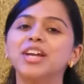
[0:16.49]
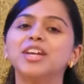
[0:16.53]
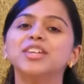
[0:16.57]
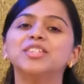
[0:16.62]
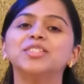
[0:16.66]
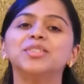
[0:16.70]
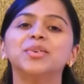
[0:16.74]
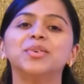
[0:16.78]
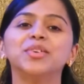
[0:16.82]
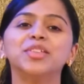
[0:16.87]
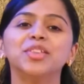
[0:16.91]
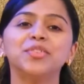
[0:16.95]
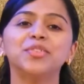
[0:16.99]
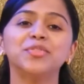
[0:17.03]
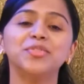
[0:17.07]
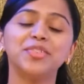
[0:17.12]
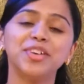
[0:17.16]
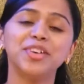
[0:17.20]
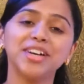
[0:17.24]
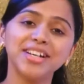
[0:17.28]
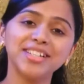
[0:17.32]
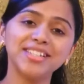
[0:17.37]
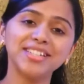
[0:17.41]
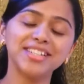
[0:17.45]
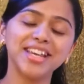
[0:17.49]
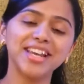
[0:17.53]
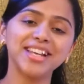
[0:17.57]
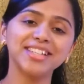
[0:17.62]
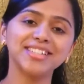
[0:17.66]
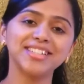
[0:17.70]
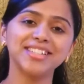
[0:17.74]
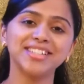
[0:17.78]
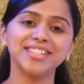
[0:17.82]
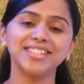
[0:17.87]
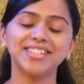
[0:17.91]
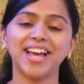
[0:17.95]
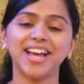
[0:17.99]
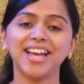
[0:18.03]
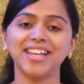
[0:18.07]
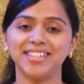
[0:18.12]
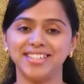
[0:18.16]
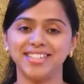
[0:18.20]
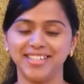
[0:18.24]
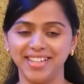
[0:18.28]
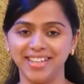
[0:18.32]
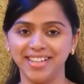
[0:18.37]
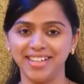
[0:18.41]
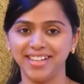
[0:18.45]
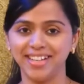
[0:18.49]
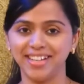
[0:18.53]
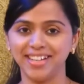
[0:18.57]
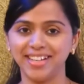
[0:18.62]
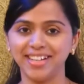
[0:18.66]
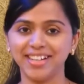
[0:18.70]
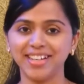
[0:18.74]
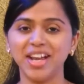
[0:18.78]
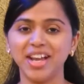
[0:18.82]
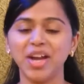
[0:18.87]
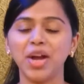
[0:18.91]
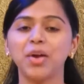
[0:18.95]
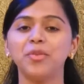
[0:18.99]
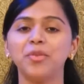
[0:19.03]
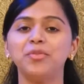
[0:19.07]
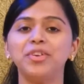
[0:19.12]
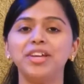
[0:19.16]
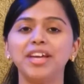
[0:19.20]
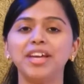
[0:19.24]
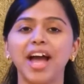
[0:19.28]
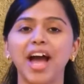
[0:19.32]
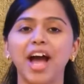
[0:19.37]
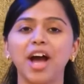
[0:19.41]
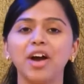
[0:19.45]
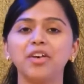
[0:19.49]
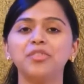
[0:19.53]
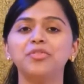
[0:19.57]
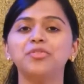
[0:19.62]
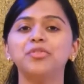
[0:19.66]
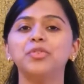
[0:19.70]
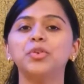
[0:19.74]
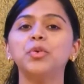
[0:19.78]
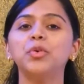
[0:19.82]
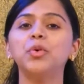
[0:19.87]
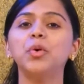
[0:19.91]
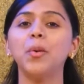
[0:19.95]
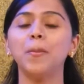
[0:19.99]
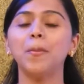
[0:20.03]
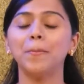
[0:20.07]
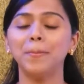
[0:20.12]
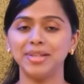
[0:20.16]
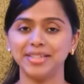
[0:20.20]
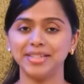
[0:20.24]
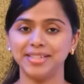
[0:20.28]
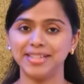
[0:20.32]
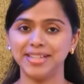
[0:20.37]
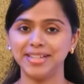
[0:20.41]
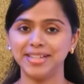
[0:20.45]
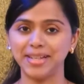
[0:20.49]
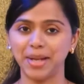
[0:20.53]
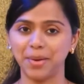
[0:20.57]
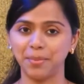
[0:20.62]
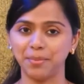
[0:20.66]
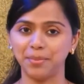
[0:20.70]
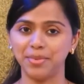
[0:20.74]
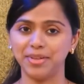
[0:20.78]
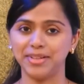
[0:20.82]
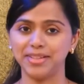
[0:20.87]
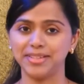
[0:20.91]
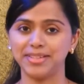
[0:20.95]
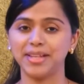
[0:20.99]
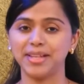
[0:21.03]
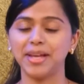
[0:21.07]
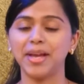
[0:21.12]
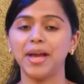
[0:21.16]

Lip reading: So in the first exercise here, we have few missing numbers.